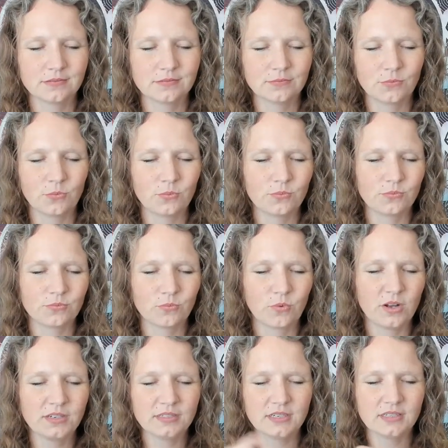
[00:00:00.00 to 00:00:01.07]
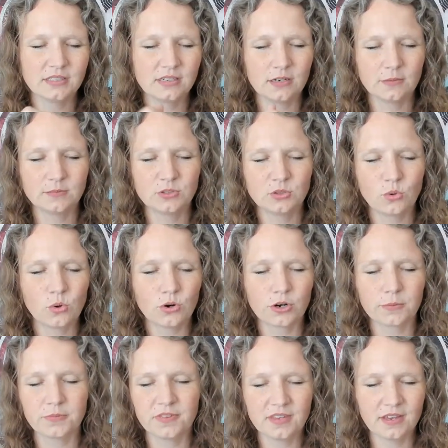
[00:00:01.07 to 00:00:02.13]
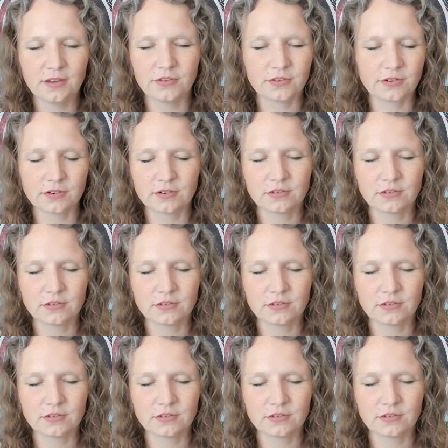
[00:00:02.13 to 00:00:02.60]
one doesn't absorb the other.